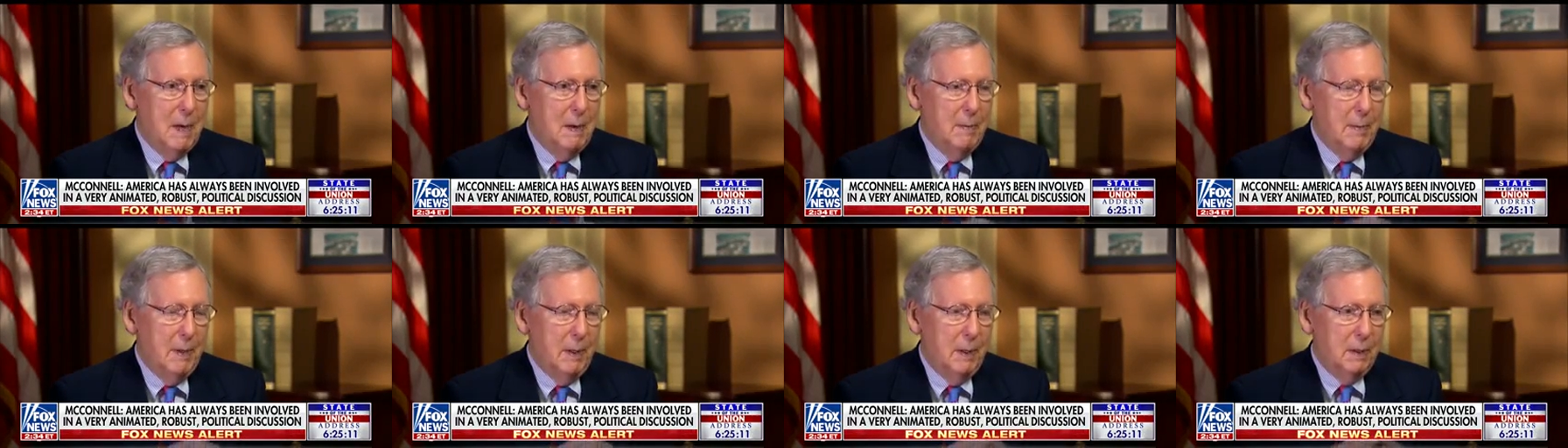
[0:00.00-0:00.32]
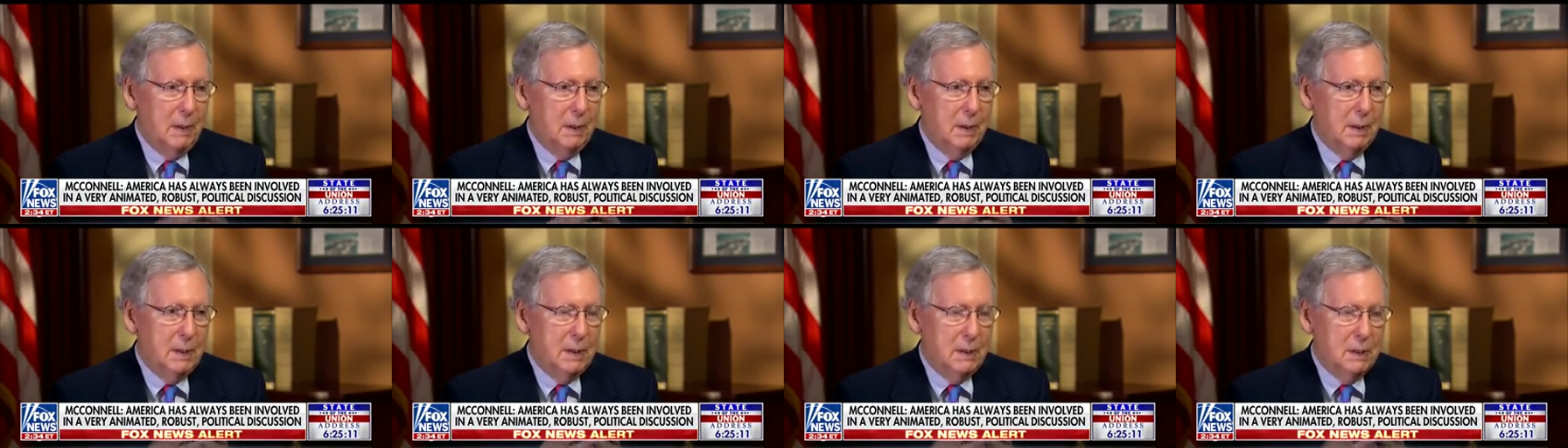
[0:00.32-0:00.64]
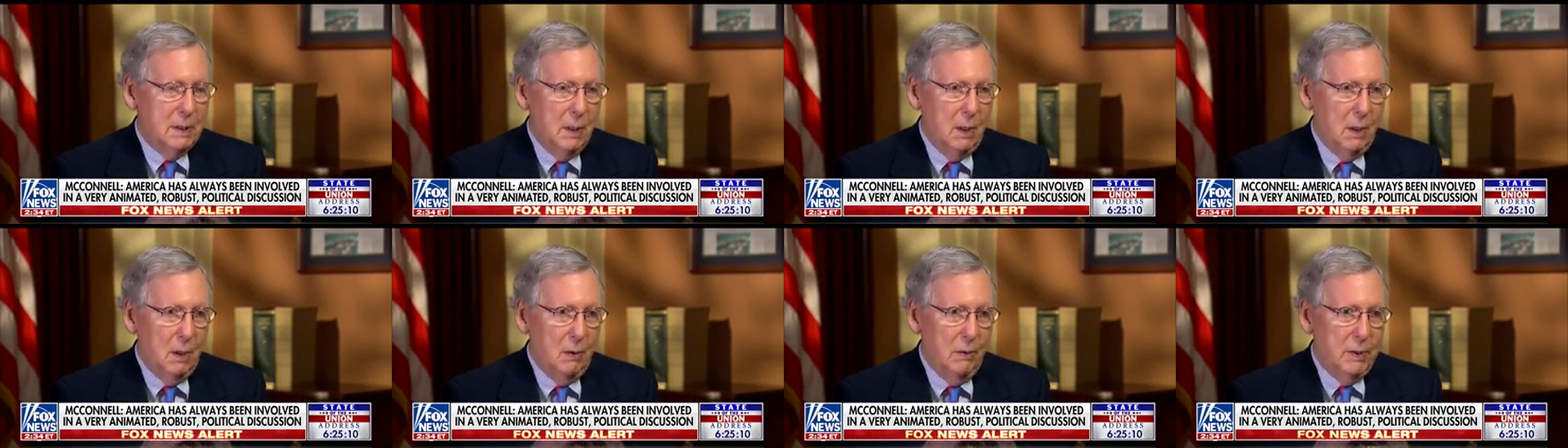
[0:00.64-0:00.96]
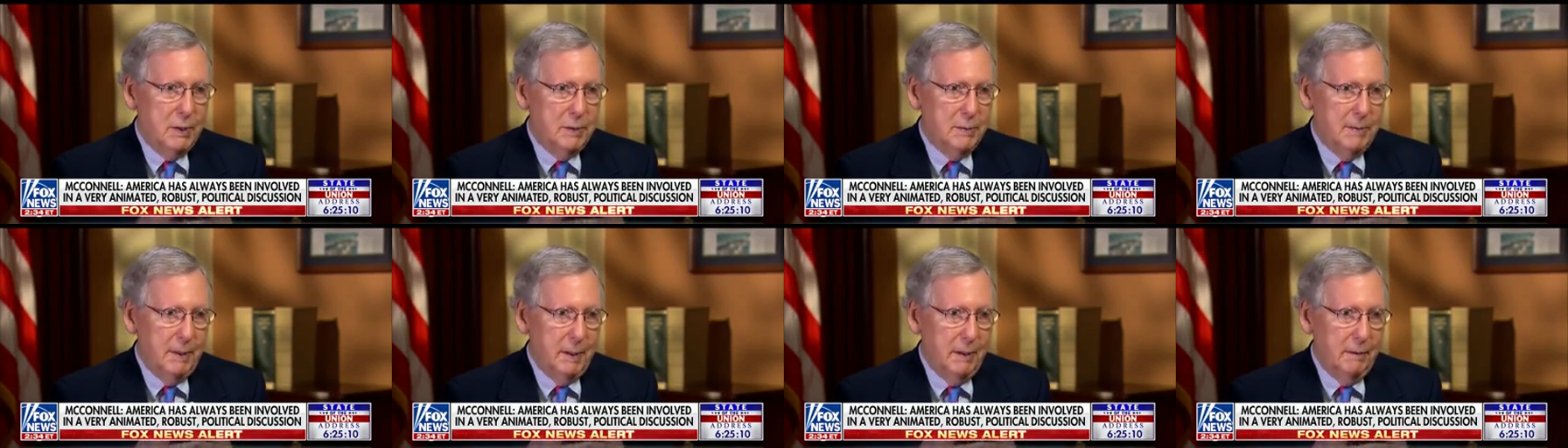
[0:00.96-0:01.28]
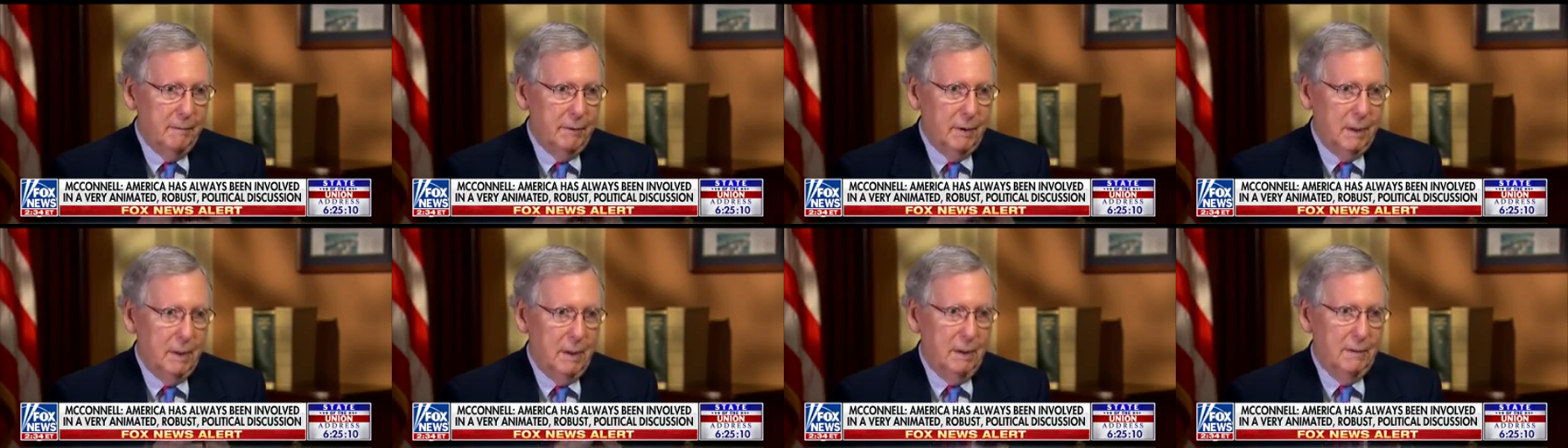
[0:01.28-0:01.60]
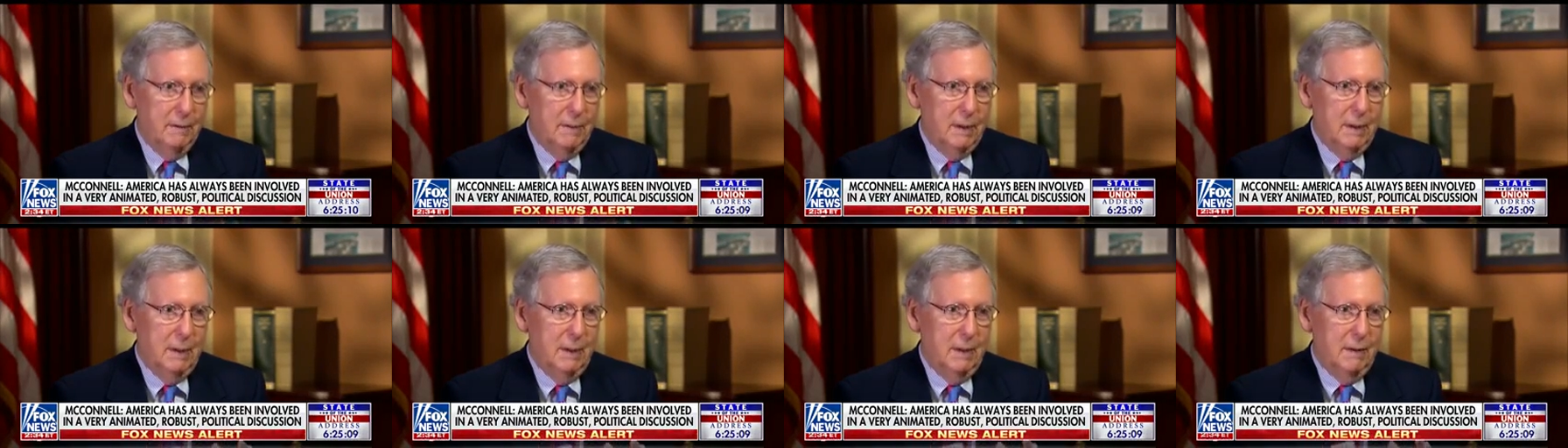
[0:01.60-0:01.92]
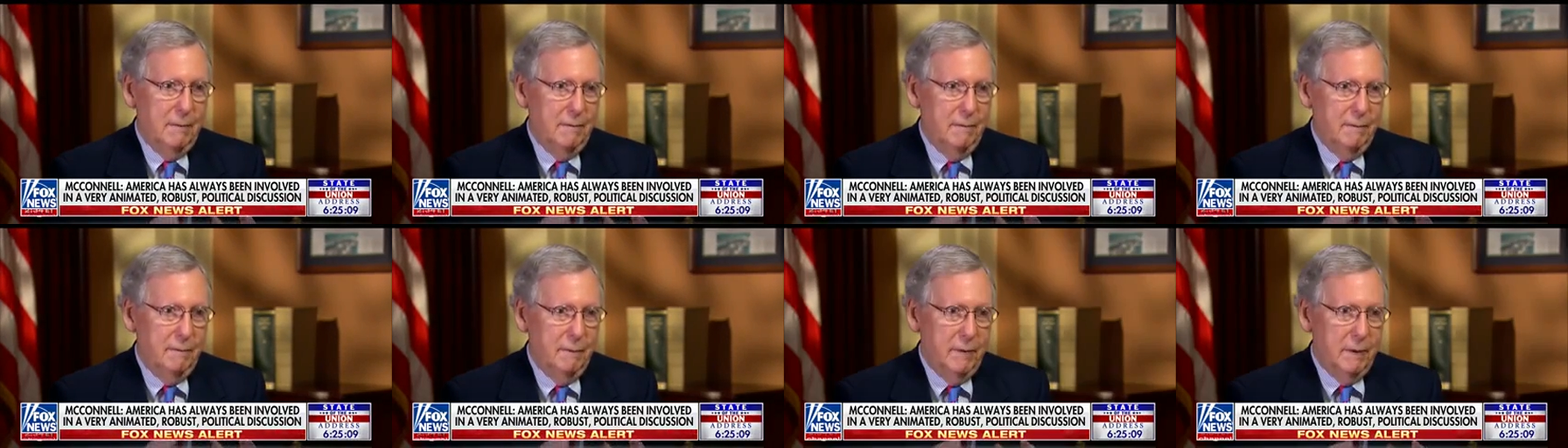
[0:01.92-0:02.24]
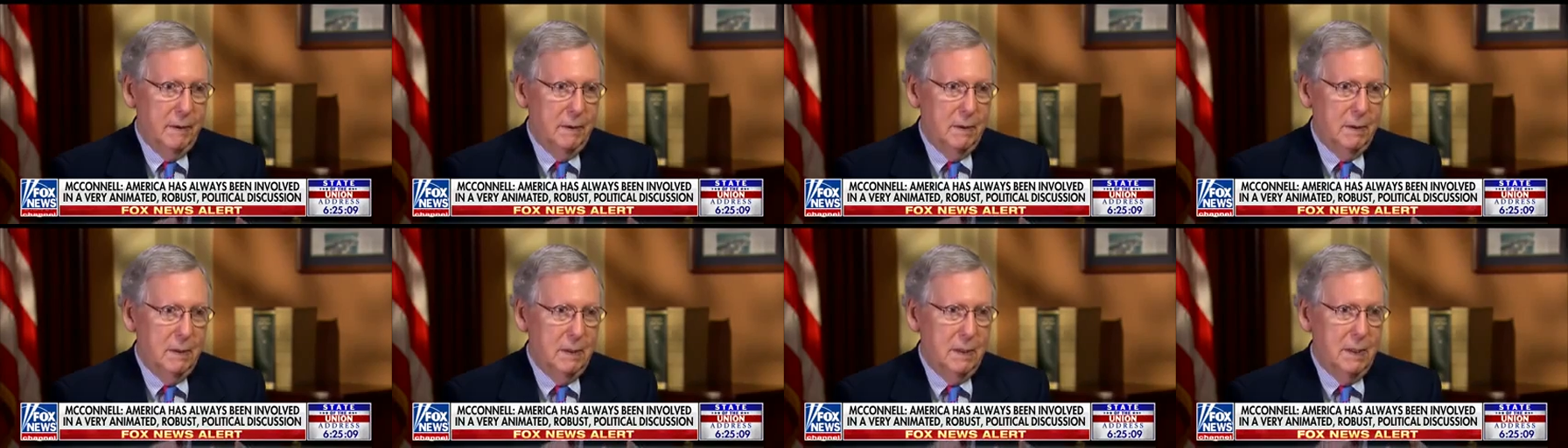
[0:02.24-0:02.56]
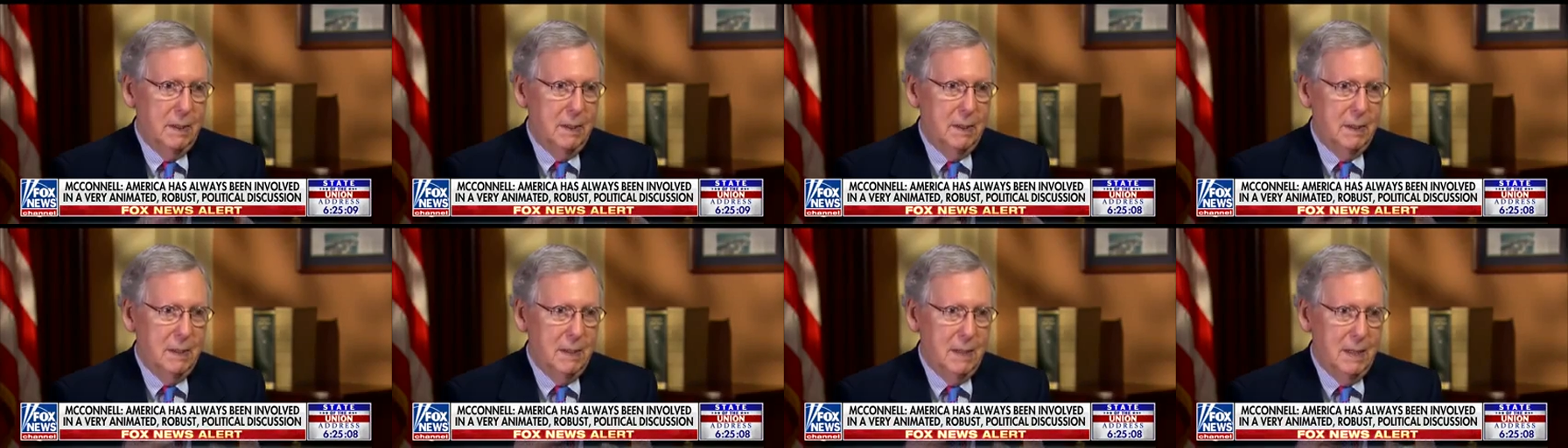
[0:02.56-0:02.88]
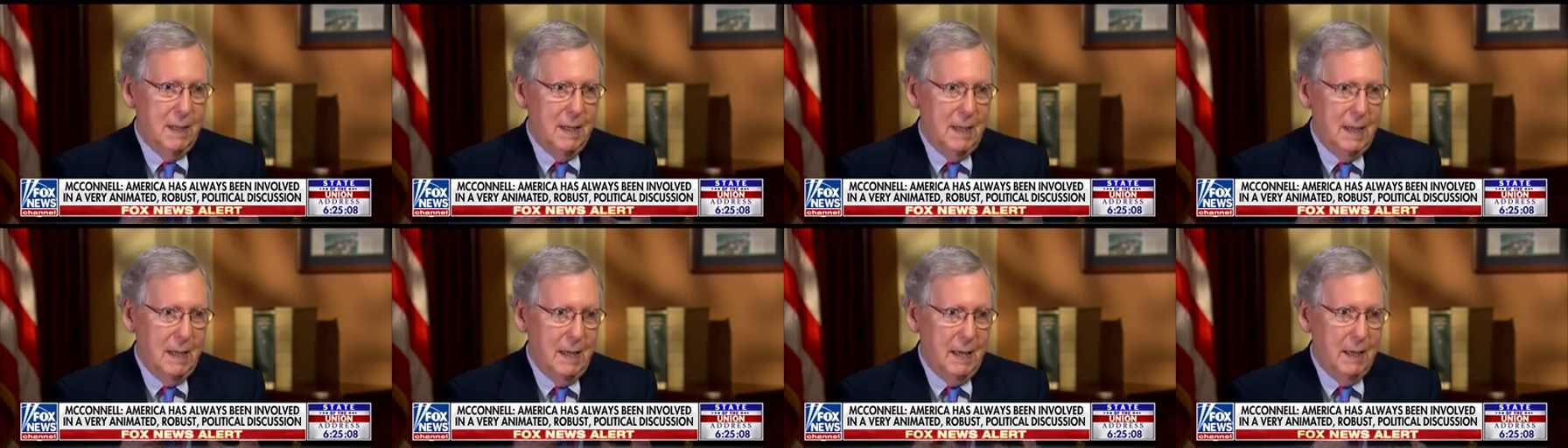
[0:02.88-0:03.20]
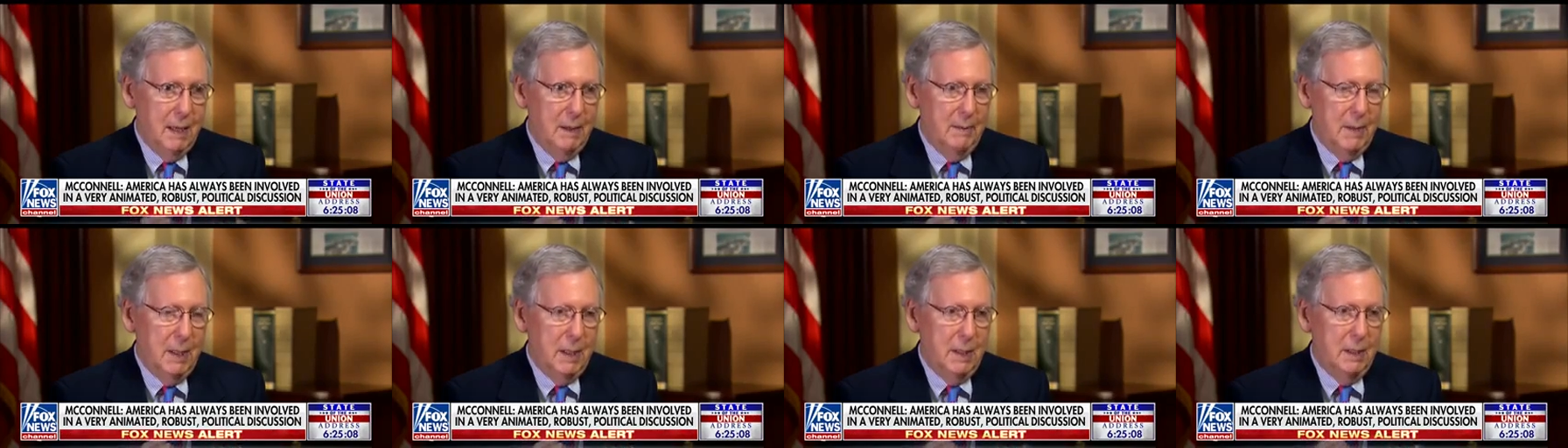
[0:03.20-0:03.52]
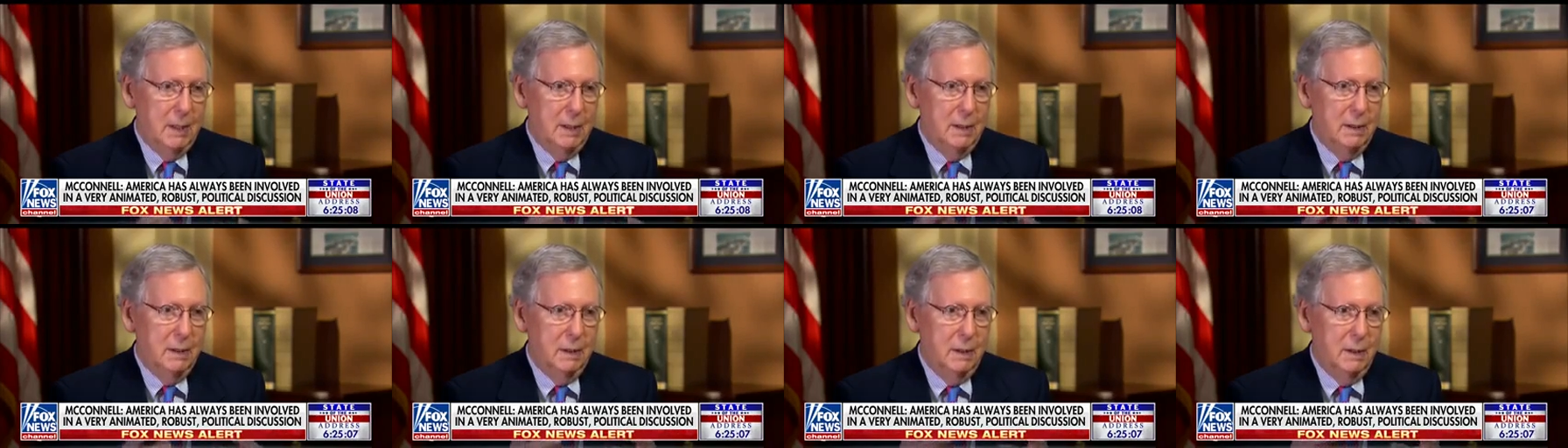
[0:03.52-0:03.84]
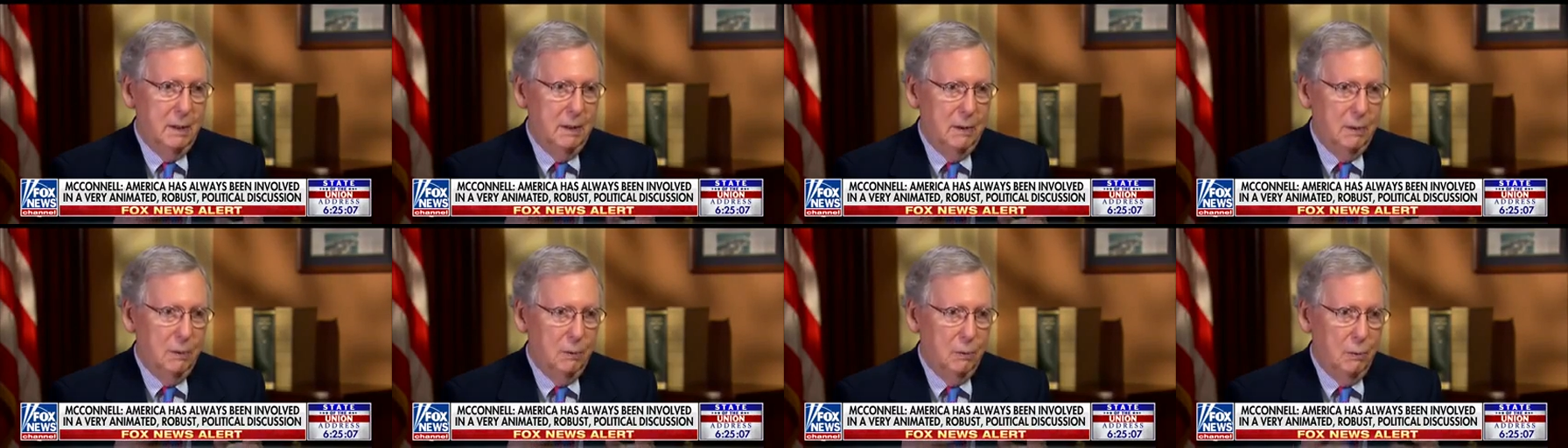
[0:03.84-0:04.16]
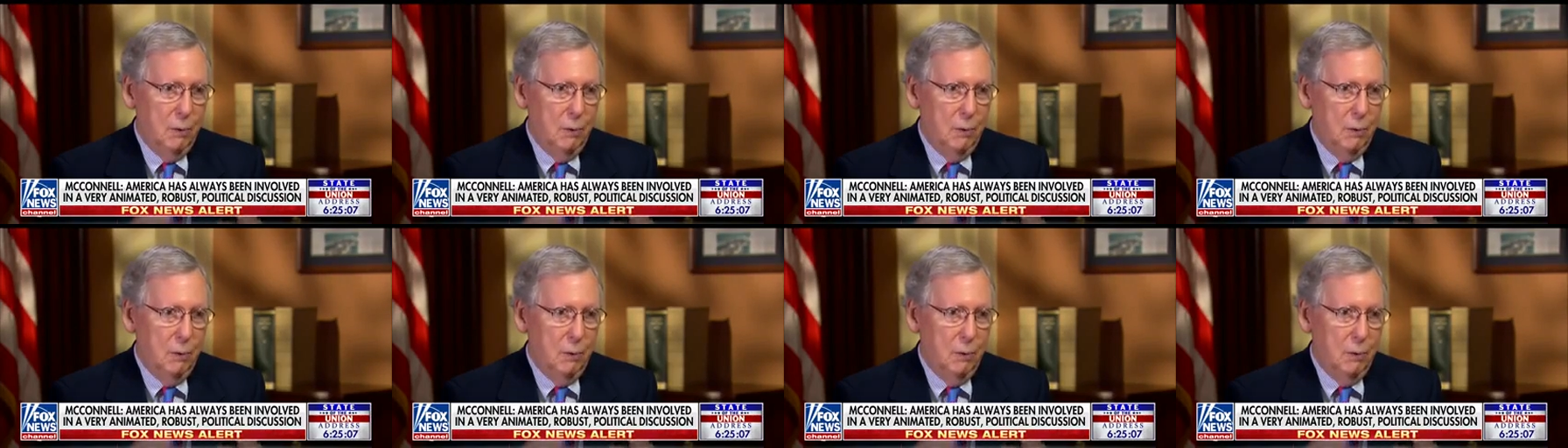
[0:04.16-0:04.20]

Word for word: America has always been involved in a very animated,